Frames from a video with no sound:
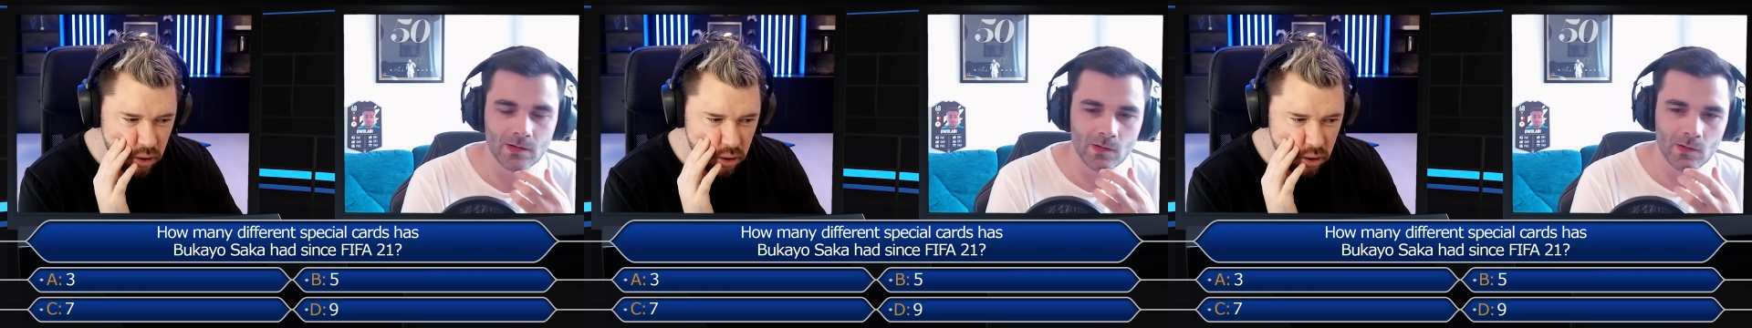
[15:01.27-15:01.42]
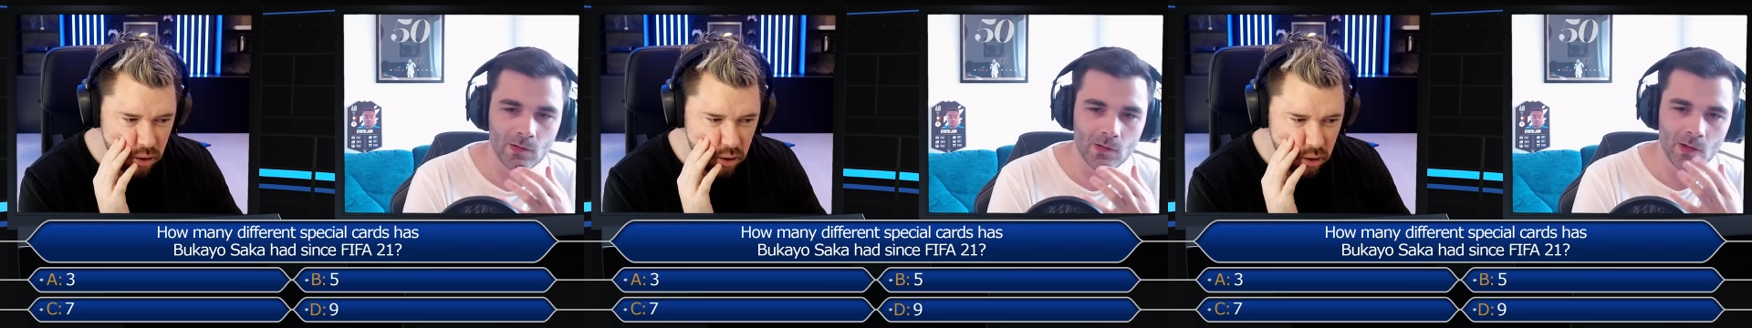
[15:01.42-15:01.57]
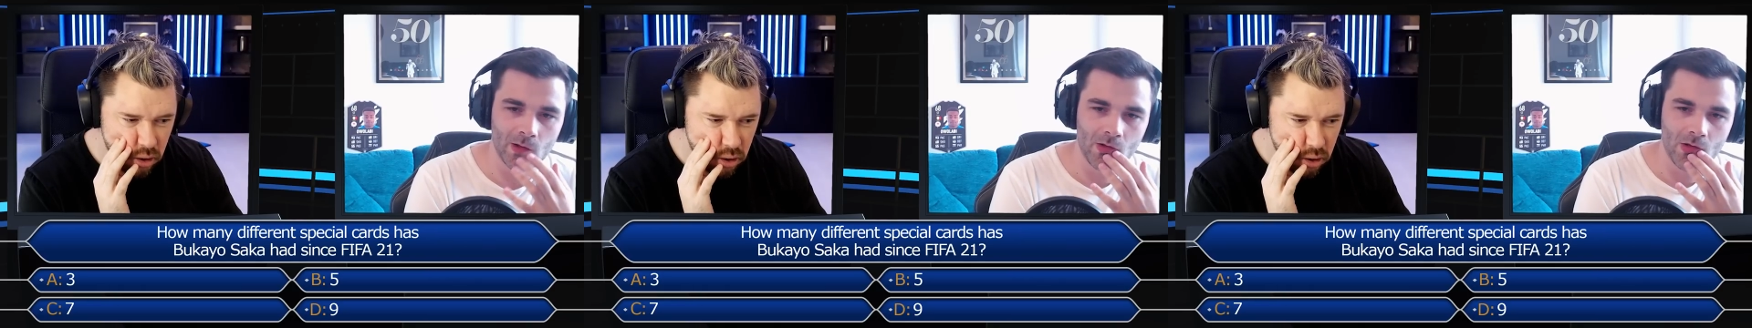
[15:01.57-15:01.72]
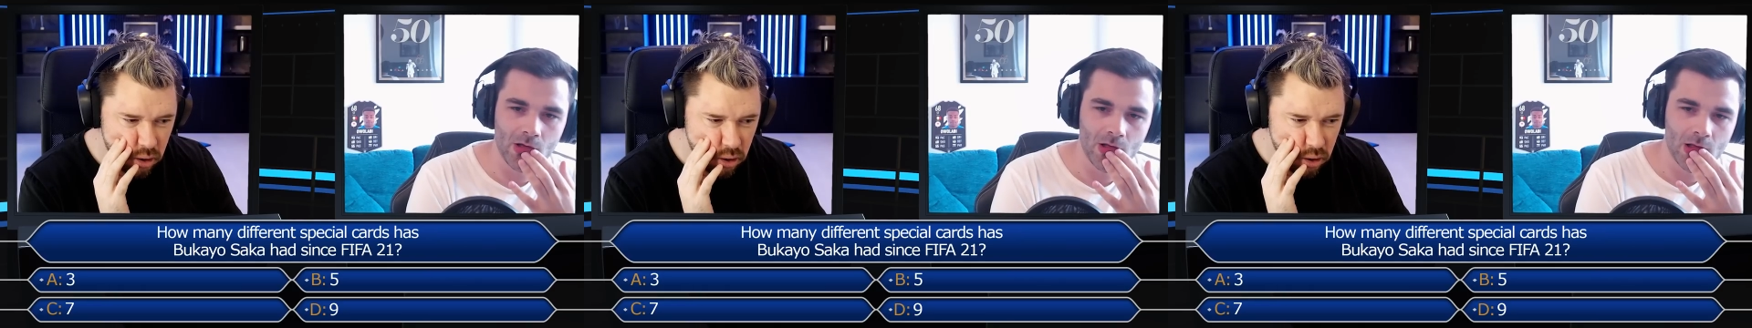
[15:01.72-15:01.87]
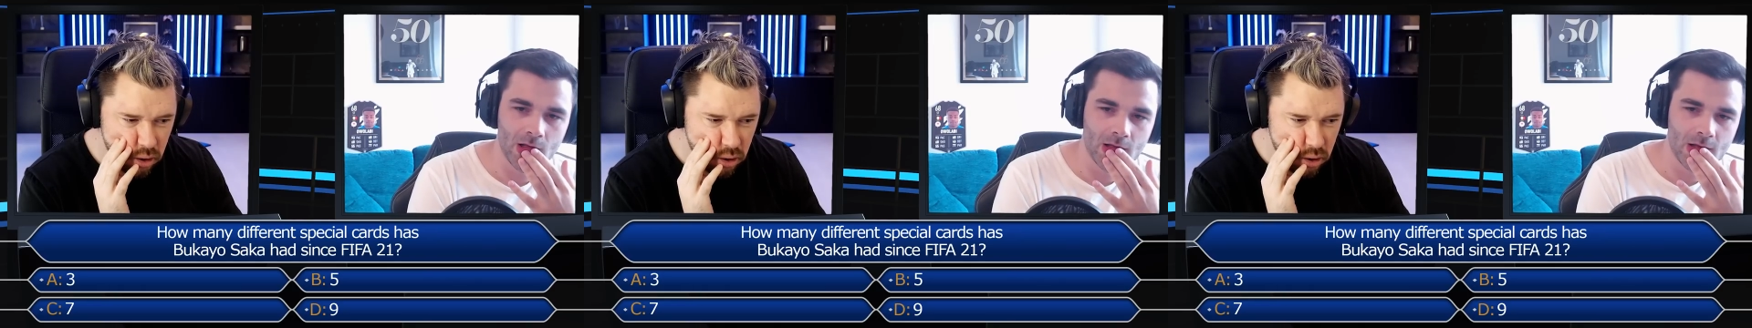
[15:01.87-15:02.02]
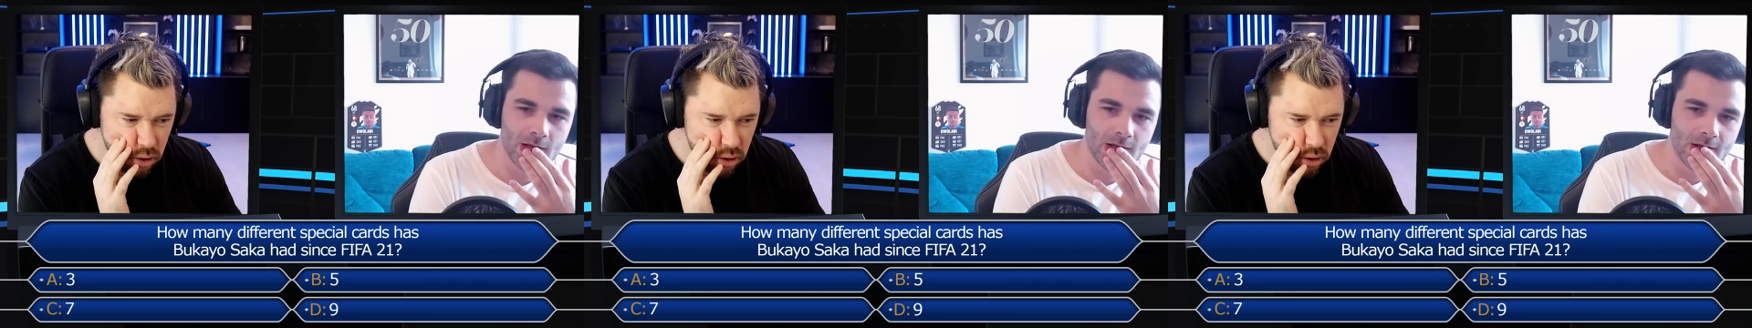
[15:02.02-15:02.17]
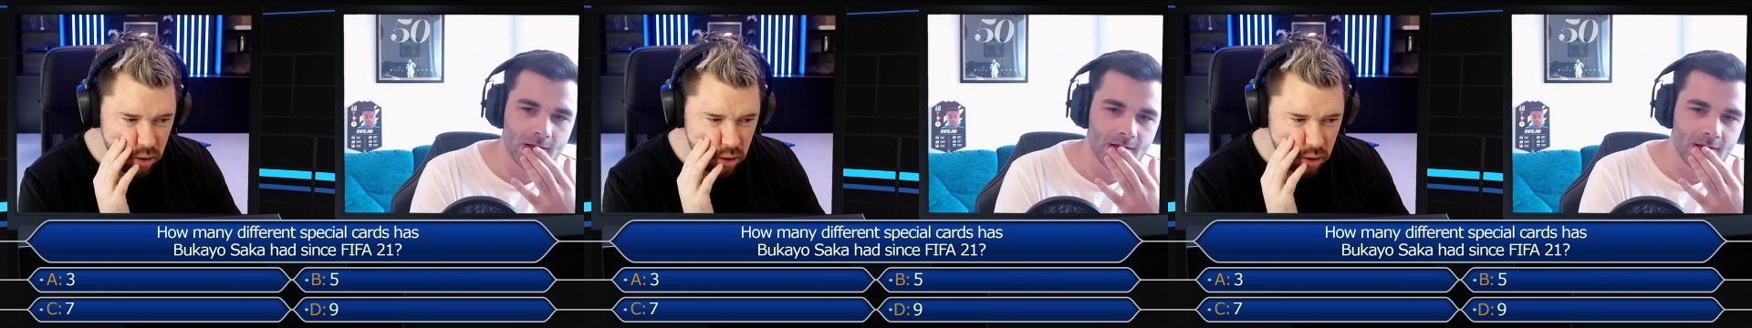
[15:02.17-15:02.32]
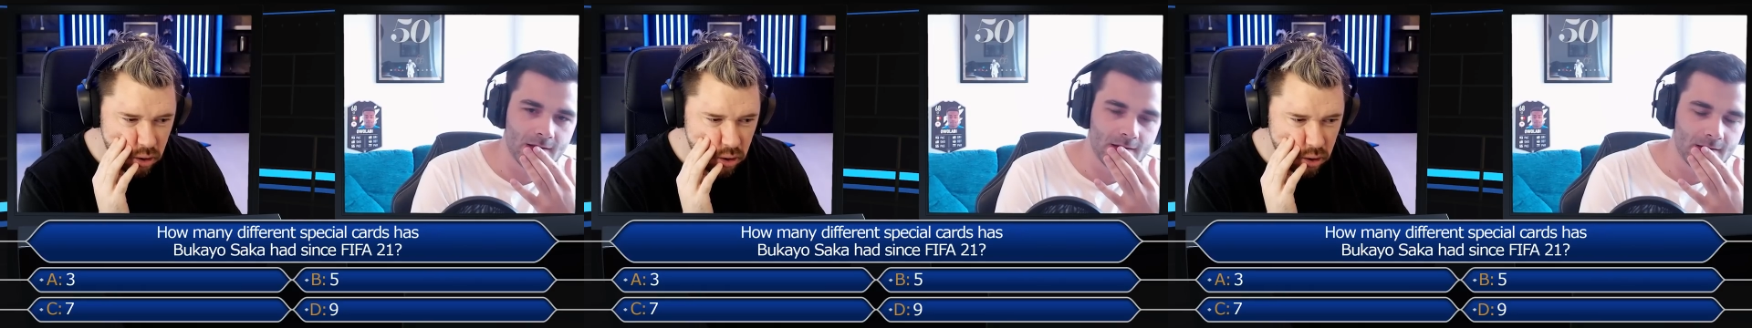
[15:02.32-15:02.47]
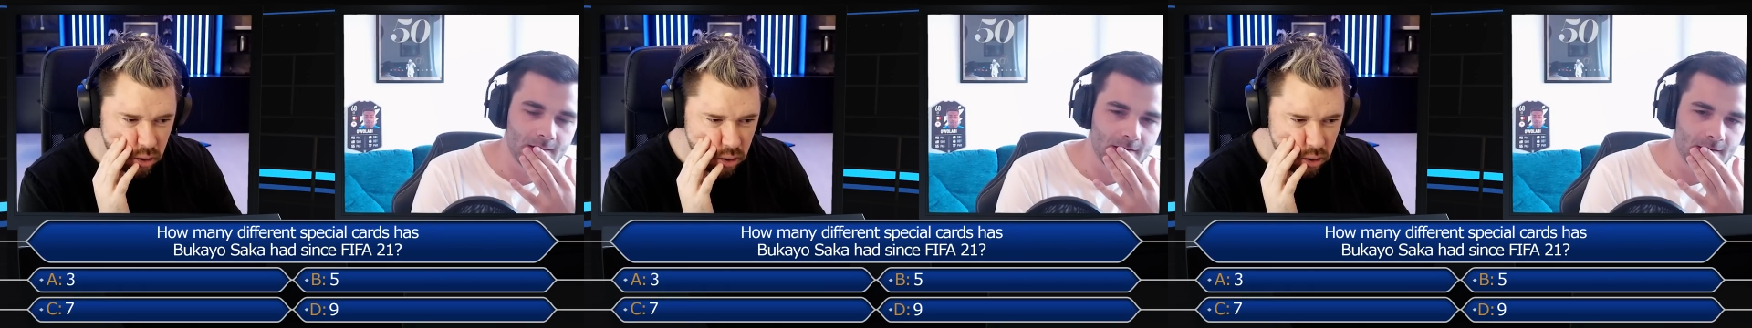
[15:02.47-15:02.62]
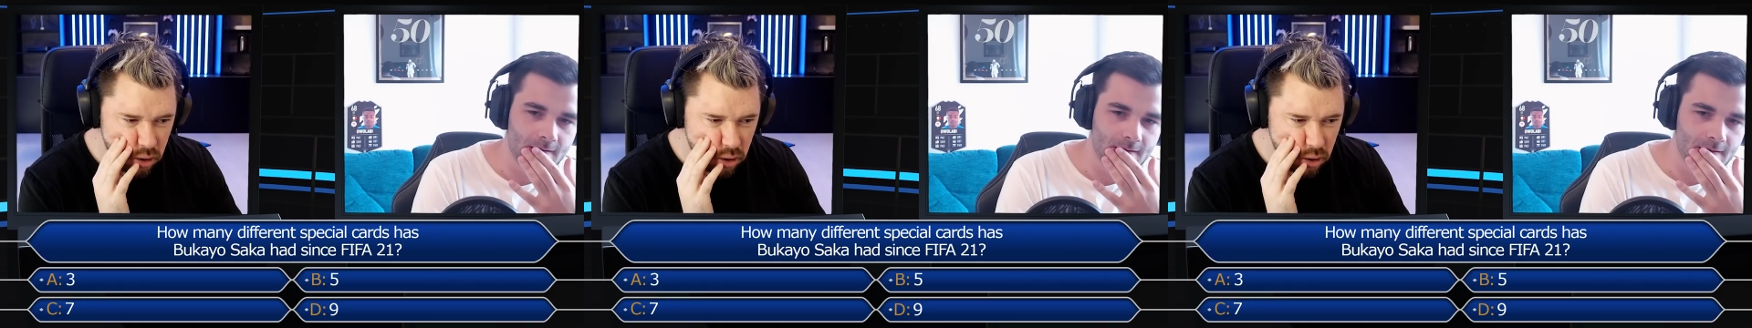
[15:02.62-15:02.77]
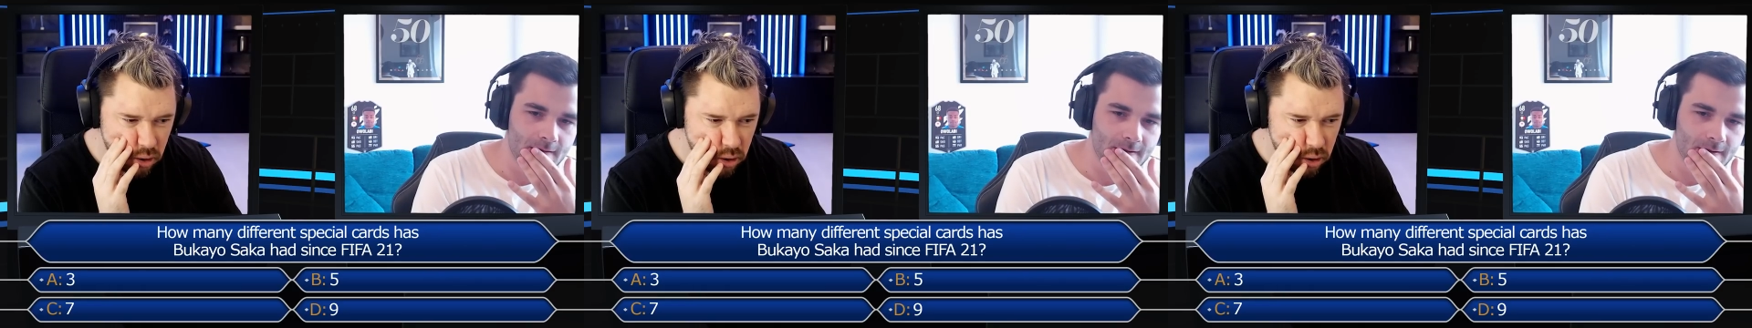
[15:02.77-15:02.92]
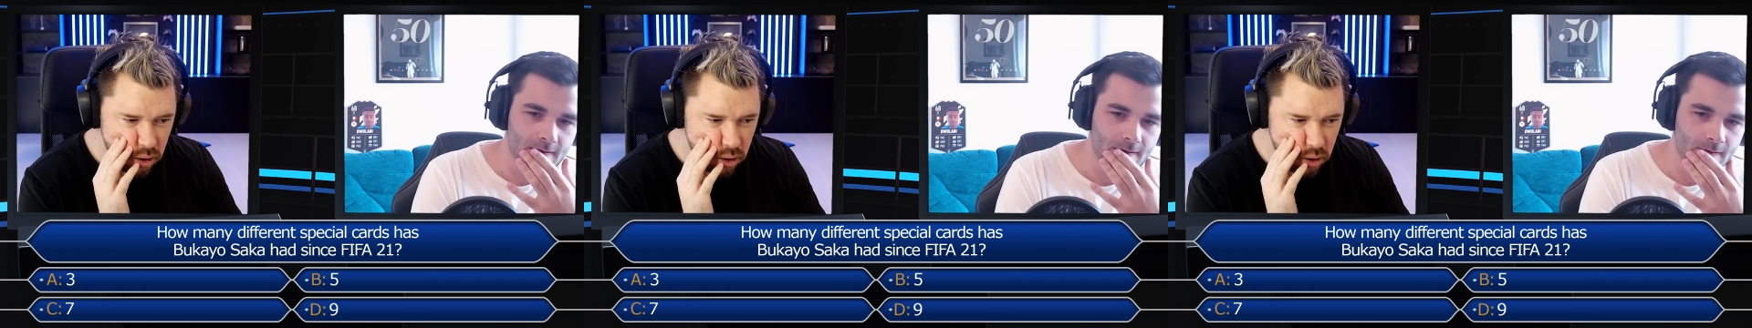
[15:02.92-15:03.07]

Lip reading: (no one is talking)